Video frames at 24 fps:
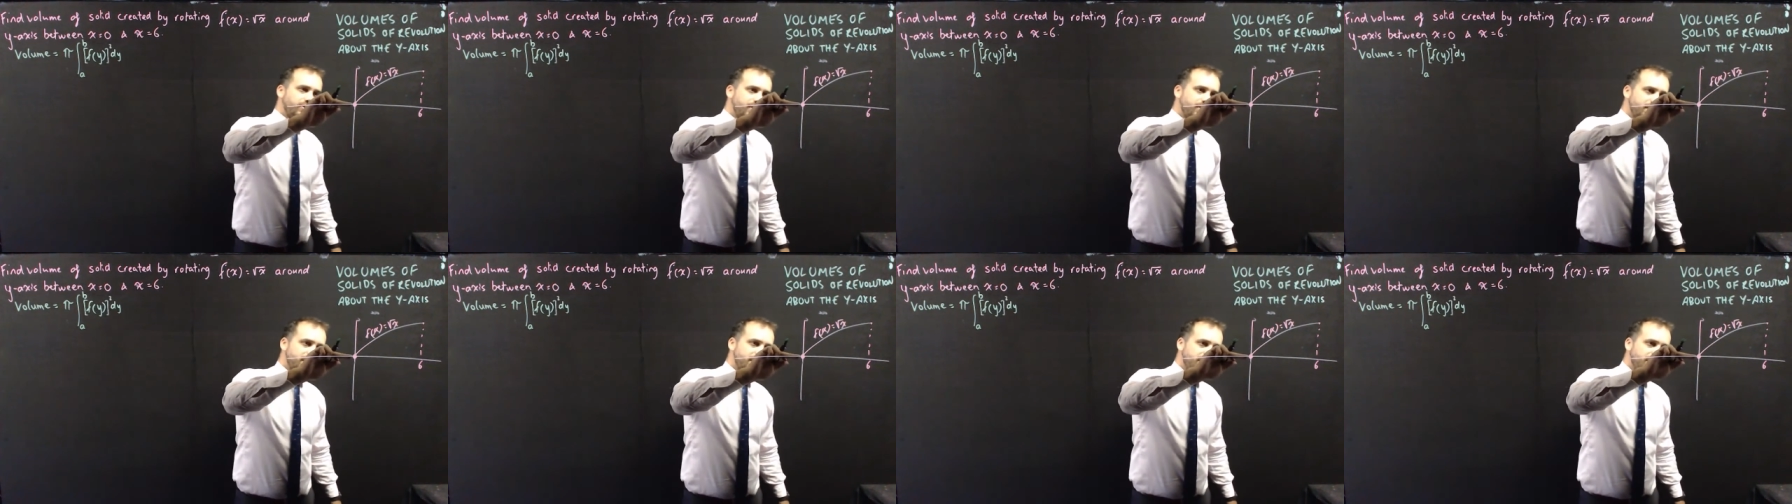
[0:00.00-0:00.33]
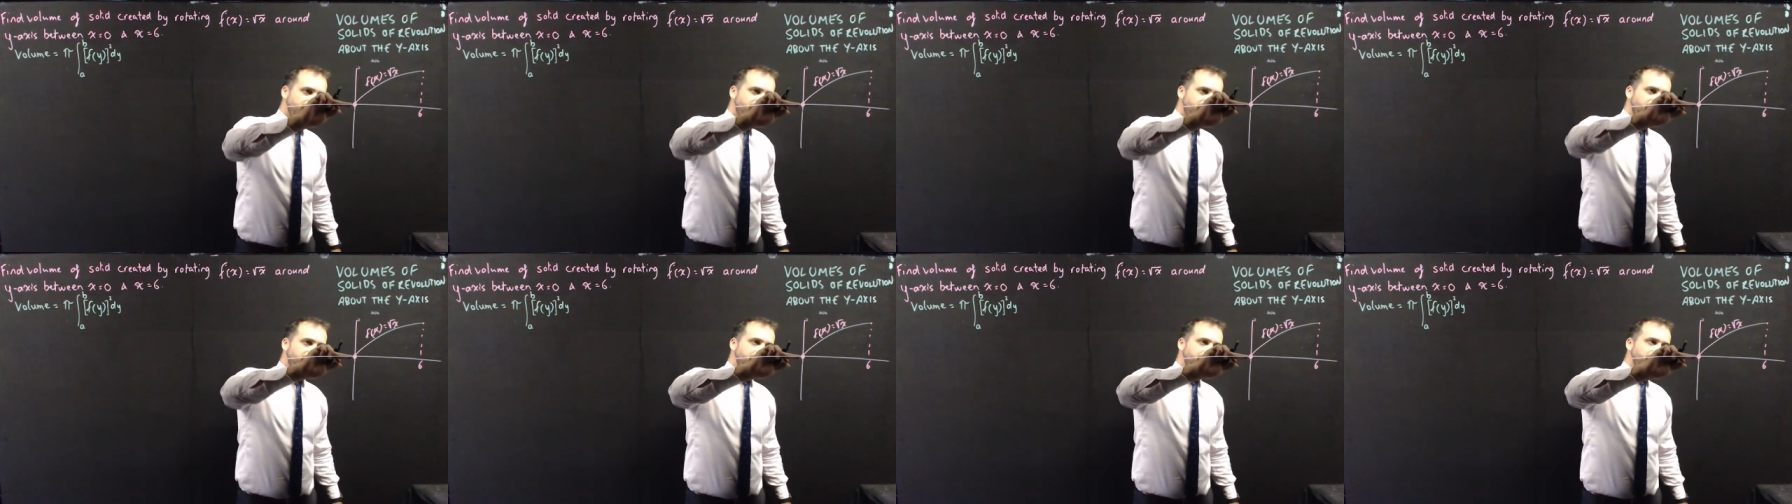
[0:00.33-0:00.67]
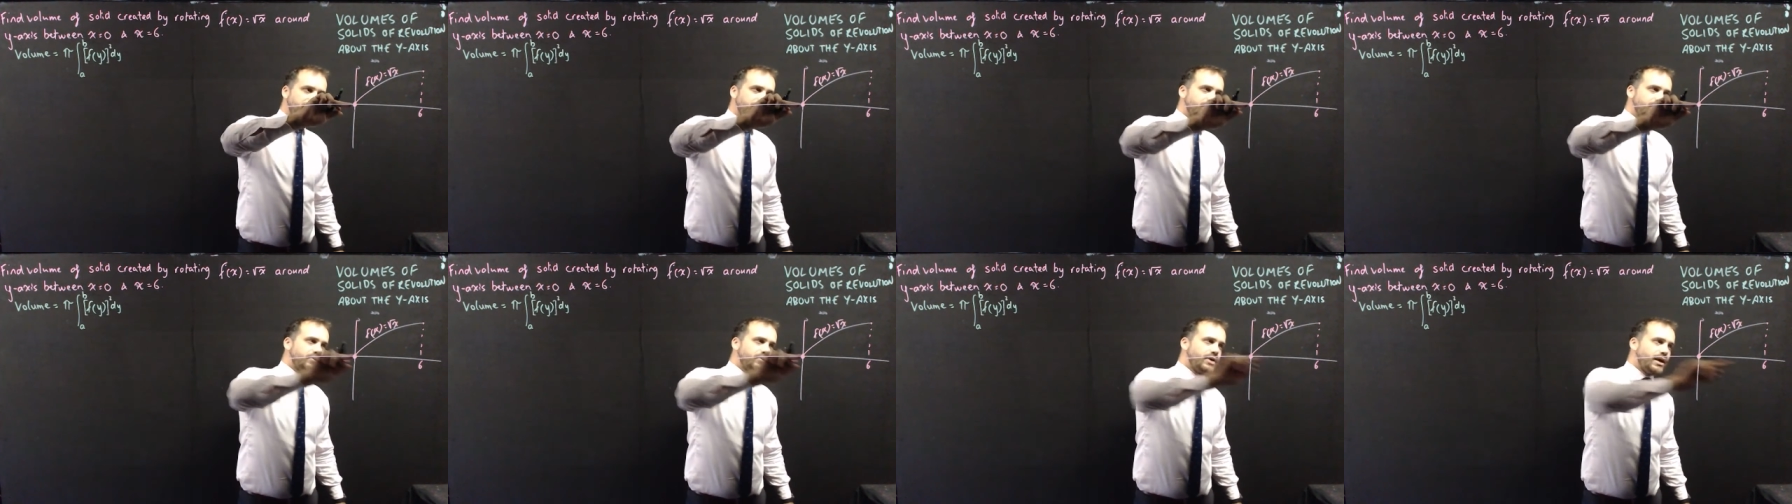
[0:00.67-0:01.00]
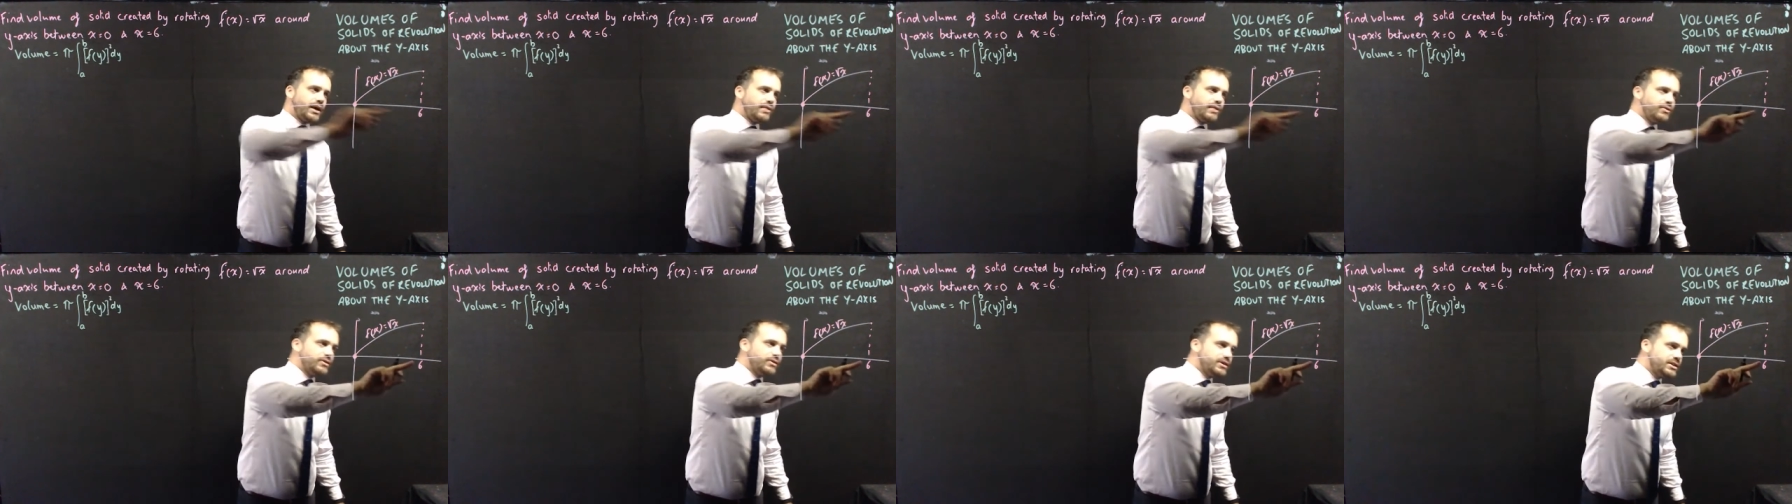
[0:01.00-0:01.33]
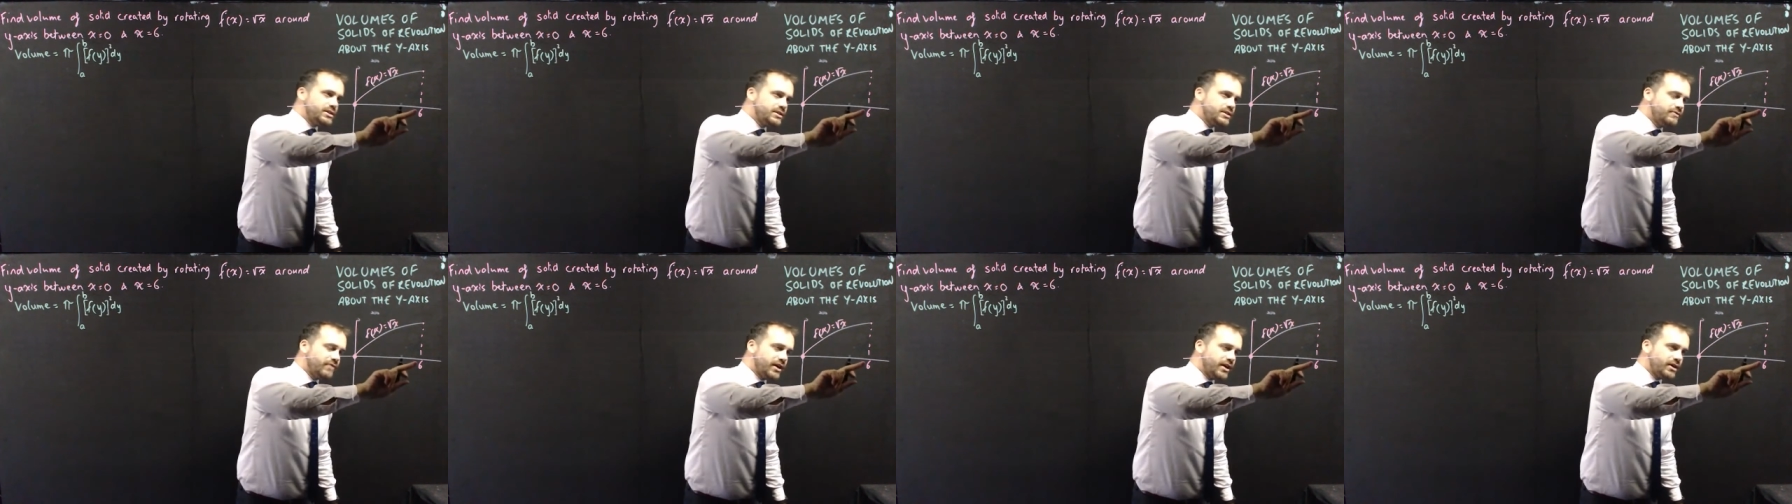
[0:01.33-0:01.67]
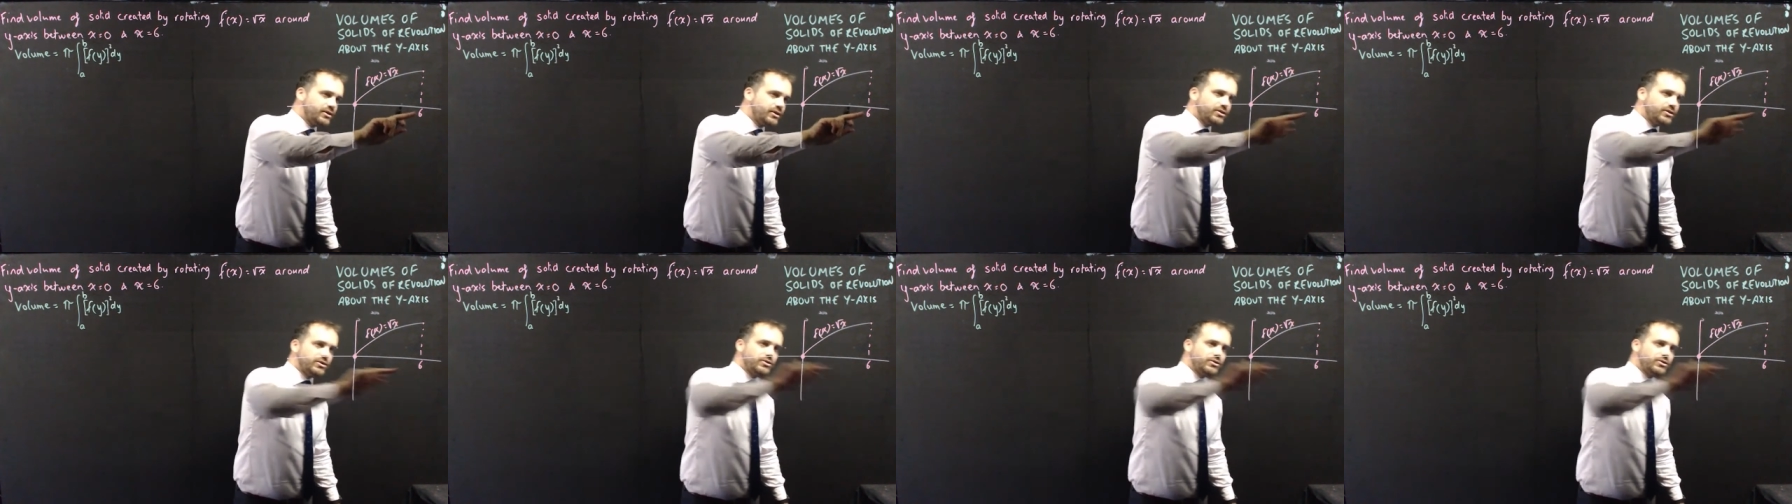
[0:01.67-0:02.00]
this value and this
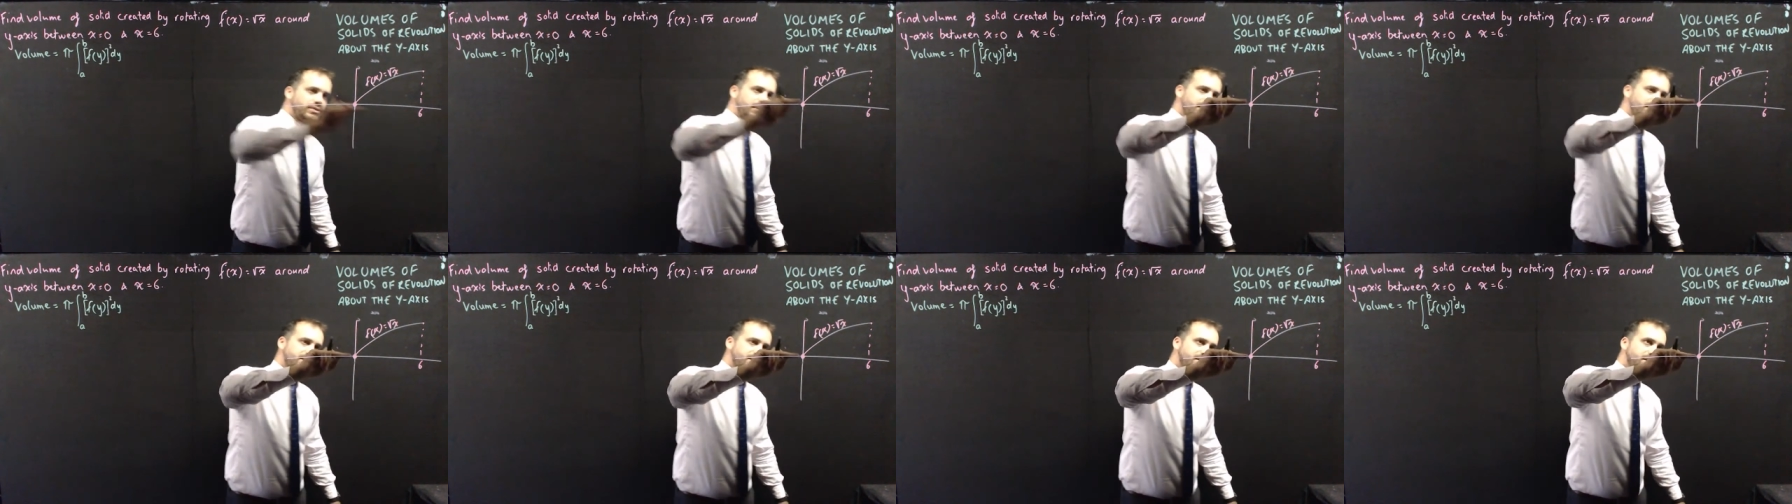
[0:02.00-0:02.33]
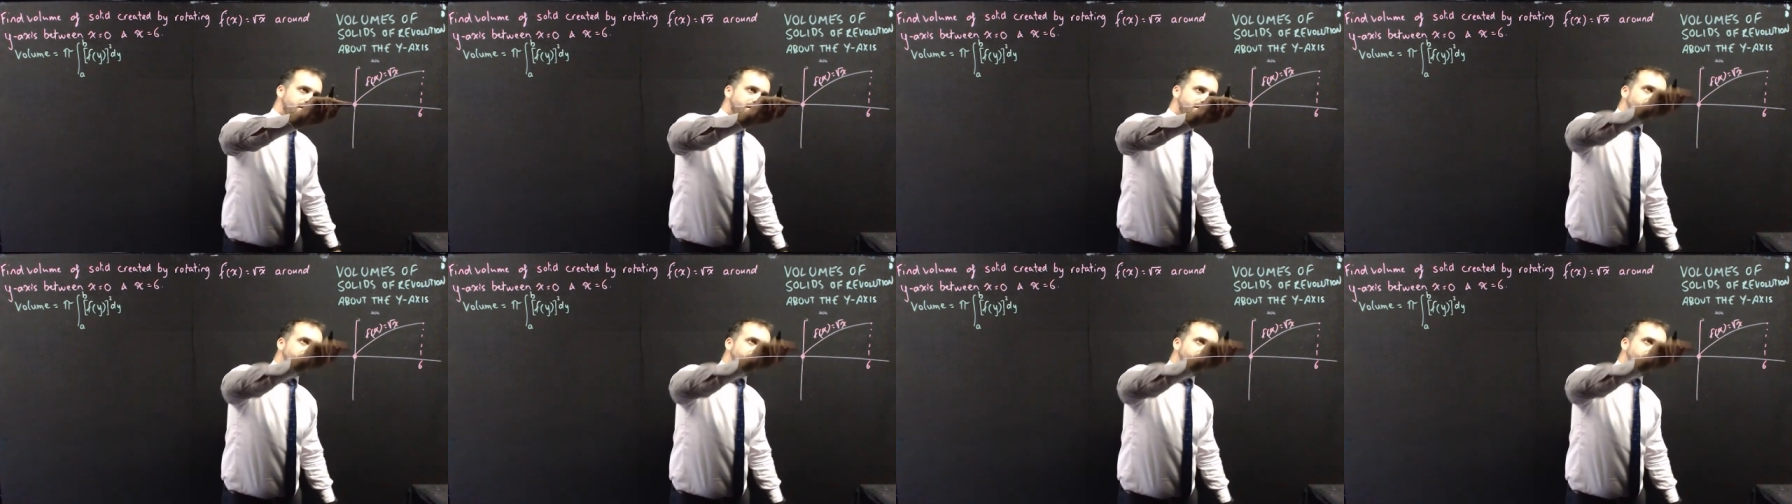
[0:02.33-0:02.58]
value, it's this